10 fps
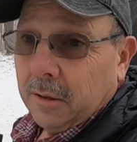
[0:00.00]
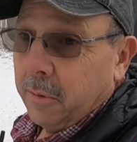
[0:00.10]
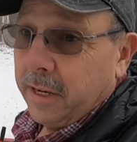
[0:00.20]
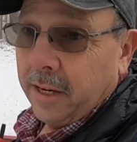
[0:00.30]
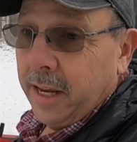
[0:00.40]

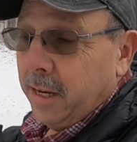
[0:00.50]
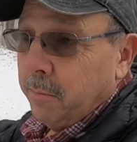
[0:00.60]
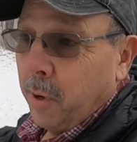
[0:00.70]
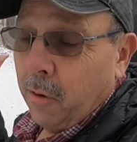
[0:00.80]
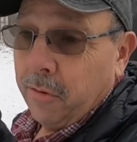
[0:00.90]
we can
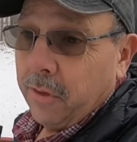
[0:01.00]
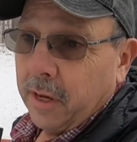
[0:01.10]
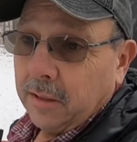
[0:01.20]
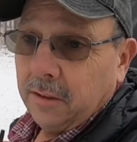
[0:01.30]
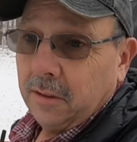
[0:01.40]
heat both
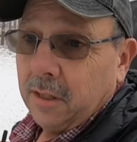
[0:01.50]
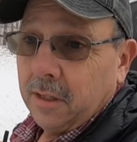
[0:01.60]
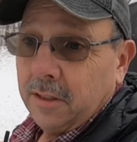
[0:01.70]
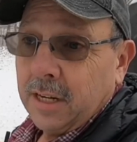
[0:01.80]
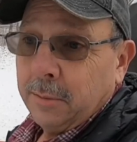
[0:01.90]
things
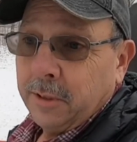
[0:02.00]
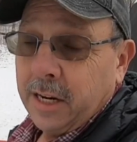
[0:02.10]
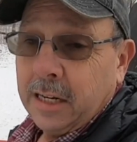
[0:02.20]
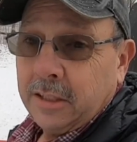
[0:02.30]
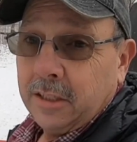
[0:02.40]

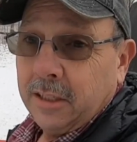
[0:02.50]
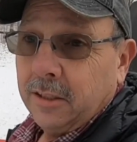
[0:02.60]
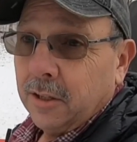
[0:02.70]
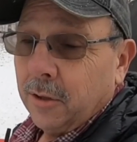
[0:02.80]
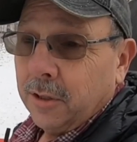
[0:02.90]
simultaneously,
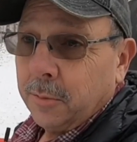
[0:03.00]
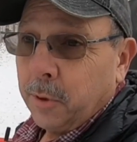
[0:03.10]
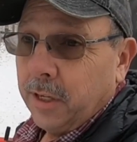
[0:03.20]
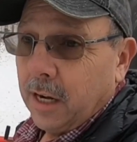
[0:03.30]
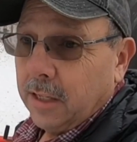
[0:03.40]
so it's
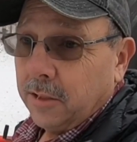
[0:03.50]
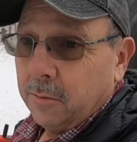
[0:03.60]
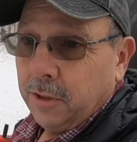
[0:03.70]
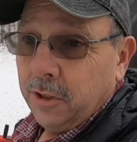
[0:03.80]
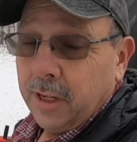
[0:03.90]
pretty nice
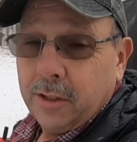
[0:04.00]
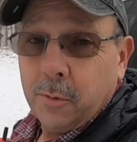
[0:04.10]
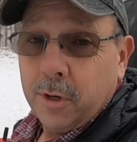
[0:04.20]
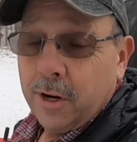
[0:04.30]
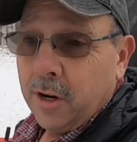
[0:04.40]
when you get
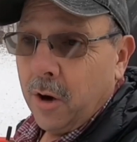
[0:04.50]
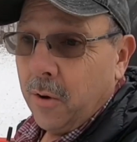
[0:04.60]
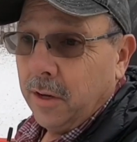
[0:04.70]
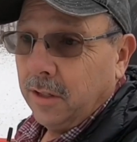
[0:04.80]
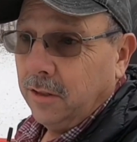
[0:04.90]
to where you're
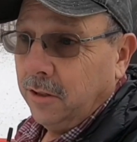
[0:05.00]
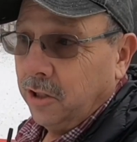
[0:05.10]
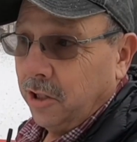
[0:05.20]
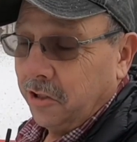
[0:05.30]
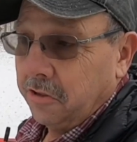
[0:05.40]
going and you
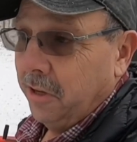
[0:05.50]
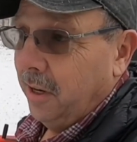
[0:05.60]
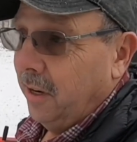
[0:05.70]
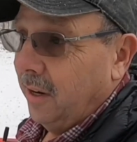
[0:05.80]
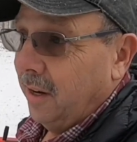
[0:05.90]
just
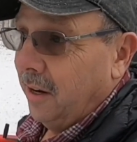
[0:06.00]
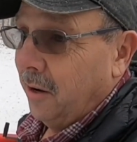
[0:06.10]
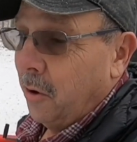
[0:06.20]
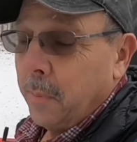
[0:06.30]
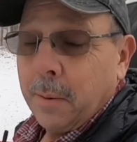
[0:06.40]

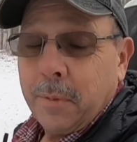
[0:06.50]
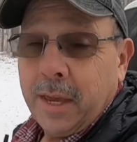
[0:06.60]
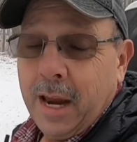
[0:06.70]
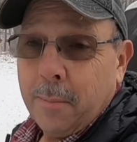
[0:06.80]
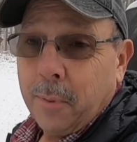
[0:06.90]
open up the
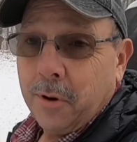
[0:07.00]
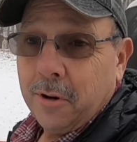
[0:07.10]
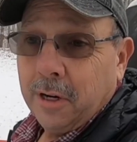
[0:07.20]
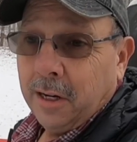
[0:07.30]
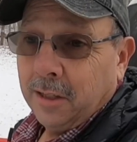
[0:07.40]

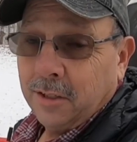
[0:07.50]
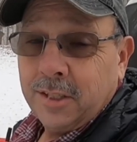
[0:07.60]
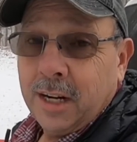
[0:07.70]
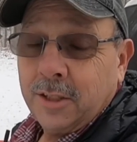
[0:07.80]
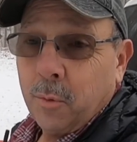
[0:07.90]
camper and
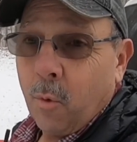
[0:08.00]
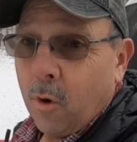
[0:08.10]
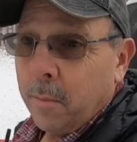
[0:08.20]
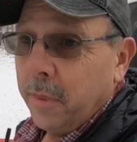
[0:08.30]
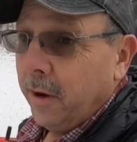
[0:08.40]
it's nice and
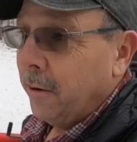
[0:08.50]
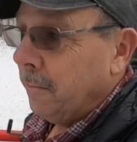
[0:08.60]
warm in there.